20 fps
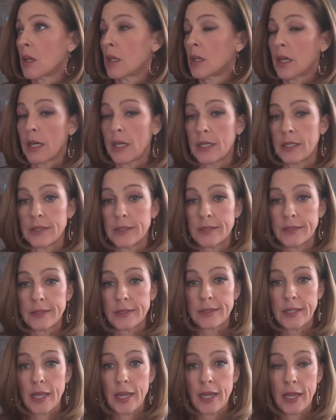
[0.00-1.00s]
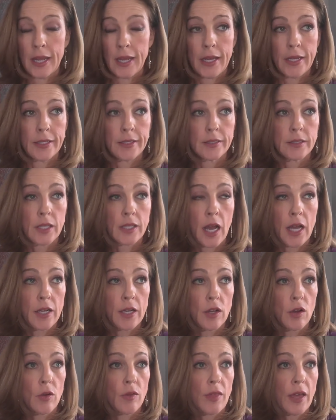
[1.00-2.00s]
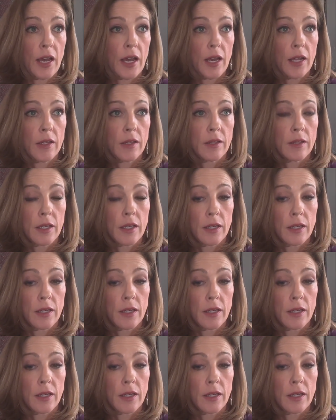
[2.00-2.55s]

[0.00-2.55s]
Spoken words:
guns, and I know that